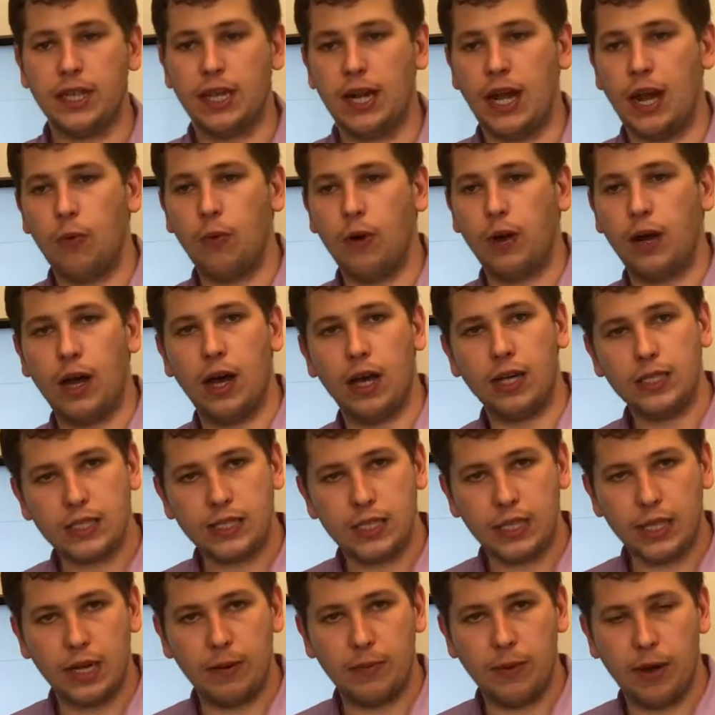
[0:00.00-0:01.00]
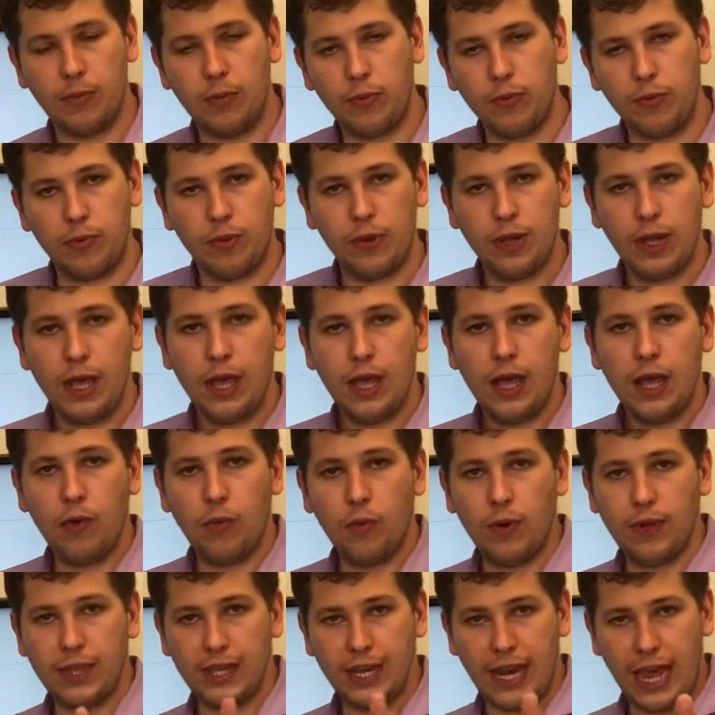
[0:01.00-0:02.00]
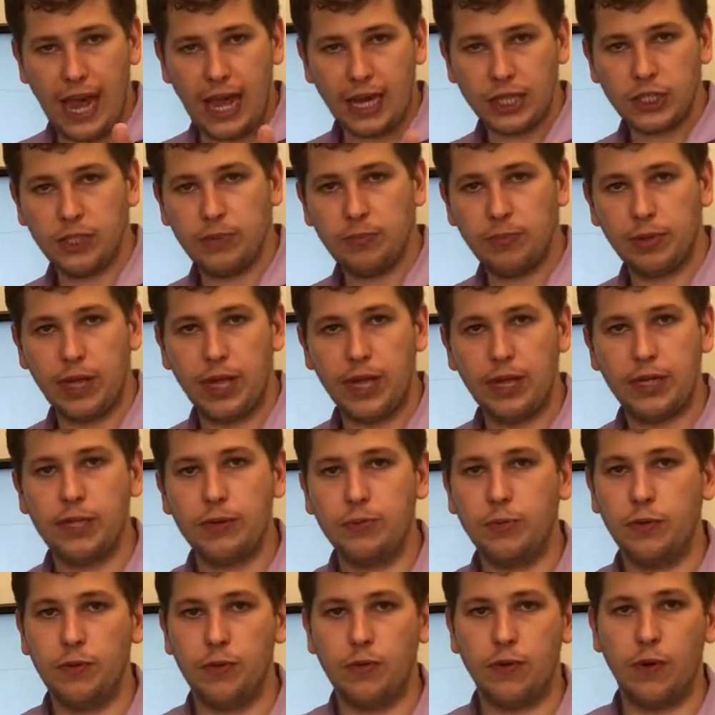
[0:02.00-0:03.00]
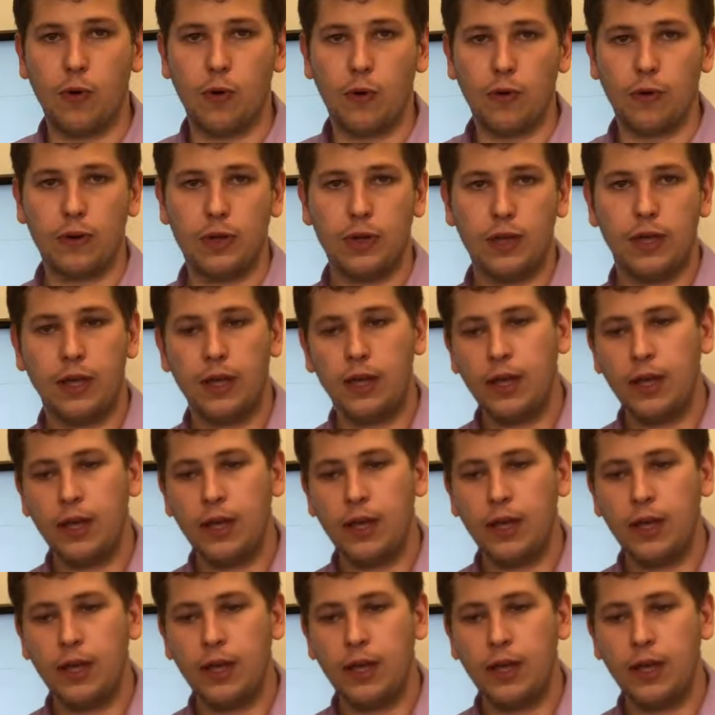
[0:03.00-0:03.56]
and I want us to come up with an action plan to move forward.